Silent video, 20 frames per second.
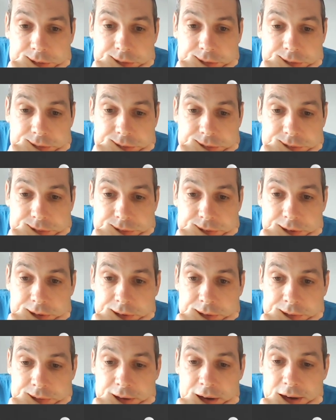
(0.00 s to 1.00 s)

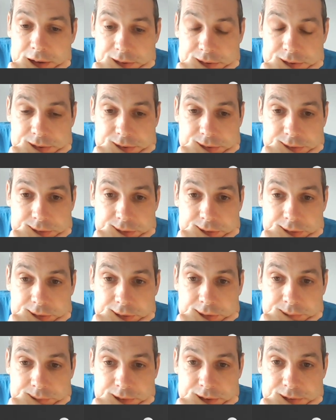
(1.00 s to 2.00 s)
So that's
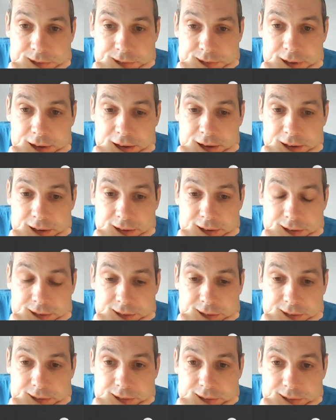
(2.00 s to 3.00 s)
a mistake.
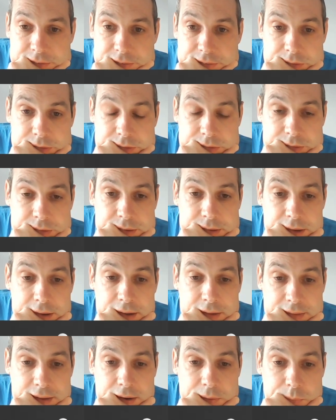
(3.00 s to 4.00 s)
Yeah,
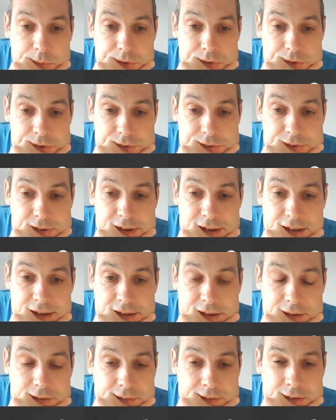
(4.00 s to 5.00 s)
that was
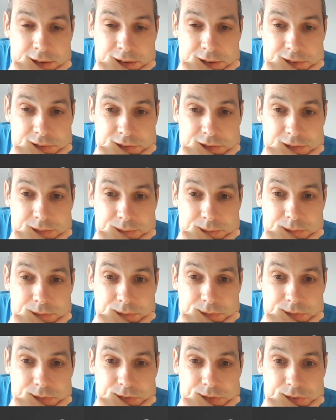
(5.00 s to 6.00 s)
silly. I
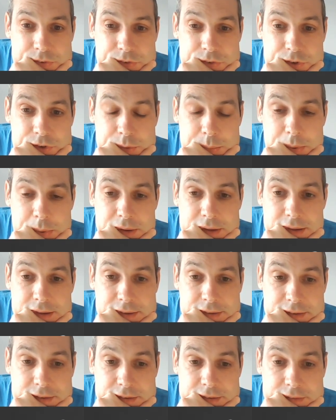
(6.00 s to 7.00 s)
stupidly
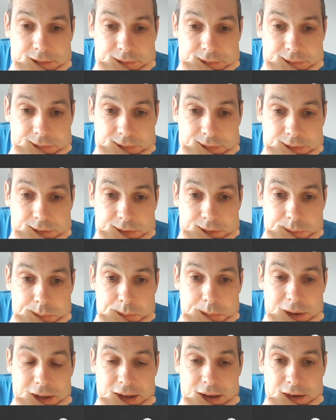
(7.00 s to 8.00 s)
didn't
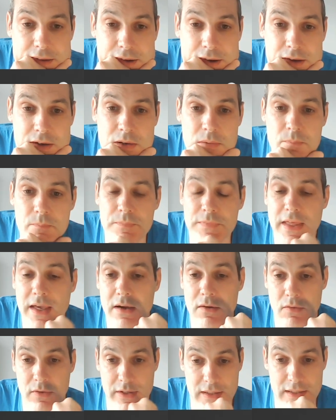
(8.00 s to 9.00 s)

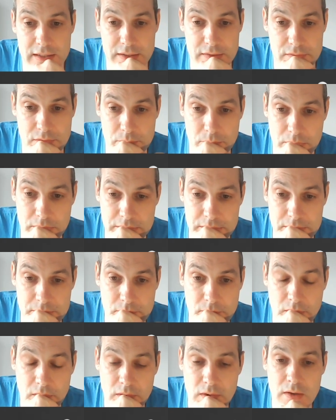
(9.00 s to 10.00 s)
calculate that my
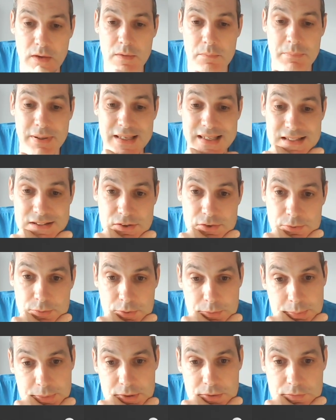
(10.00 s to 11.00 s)
piece
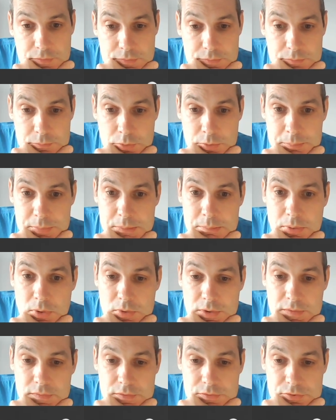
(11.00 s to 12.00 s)
would be
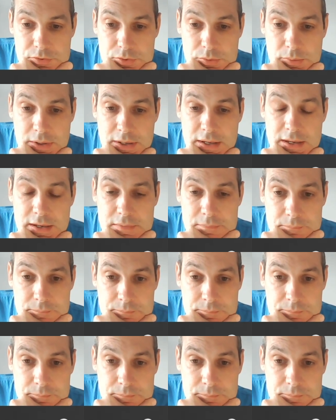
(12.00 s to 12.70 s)
blocking the square.